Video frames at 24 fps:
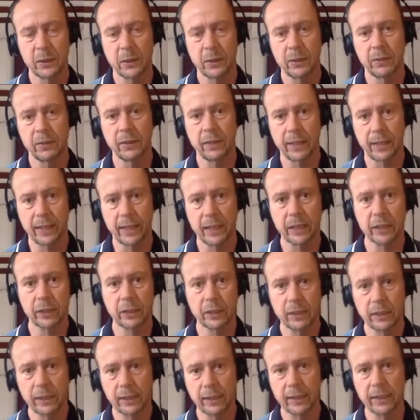they
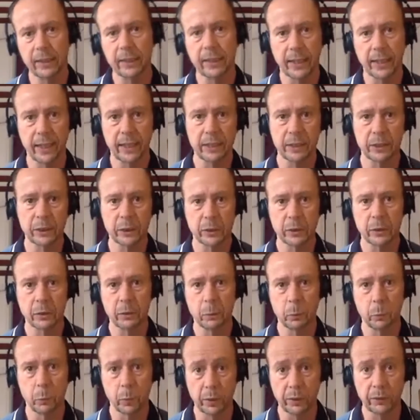actually engage
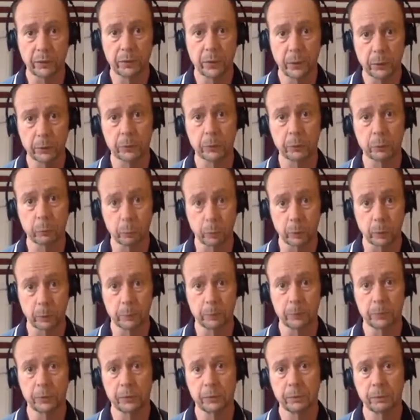with those
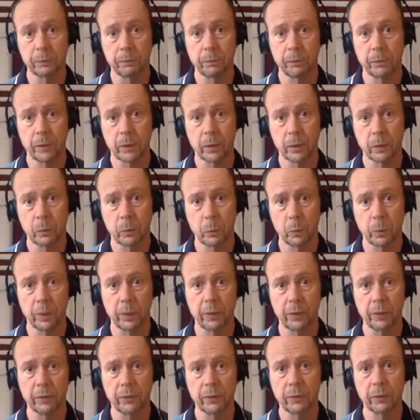groups
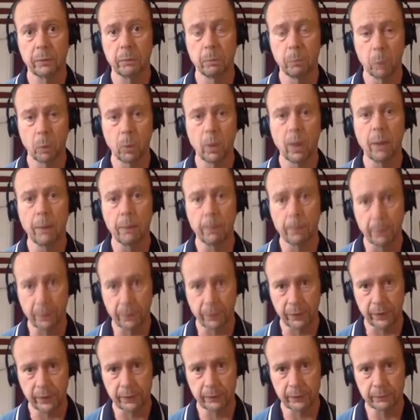with more
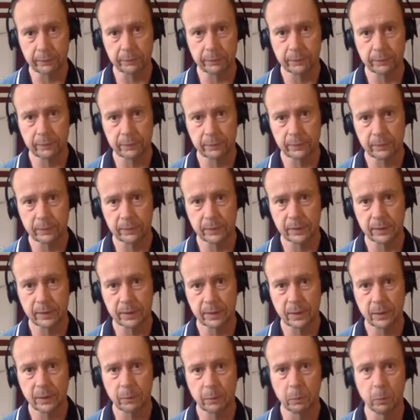empathy,
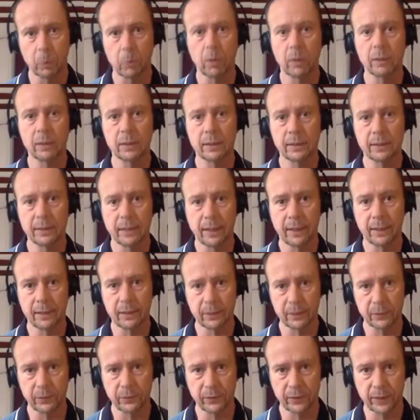more
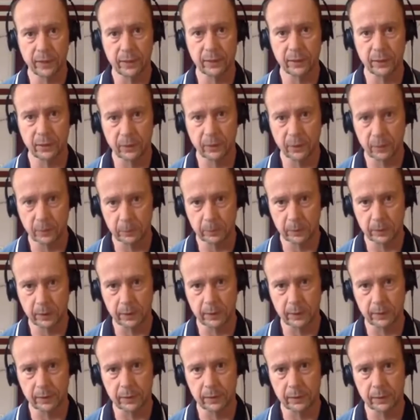understanding of their
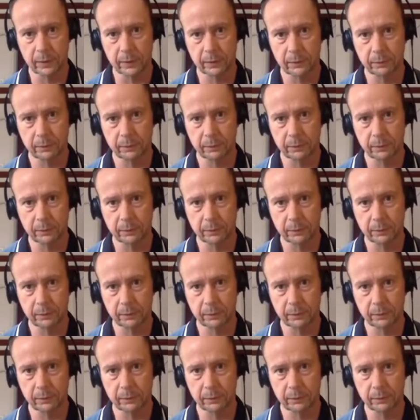circumstances.